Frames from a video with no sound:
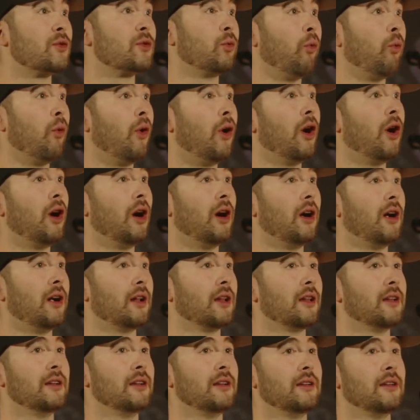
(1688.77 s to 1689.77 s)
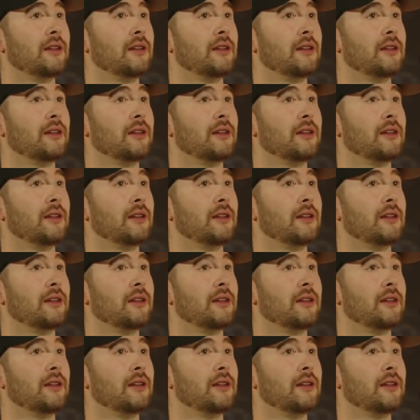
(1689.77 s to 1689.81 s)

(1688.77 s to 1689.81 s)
wall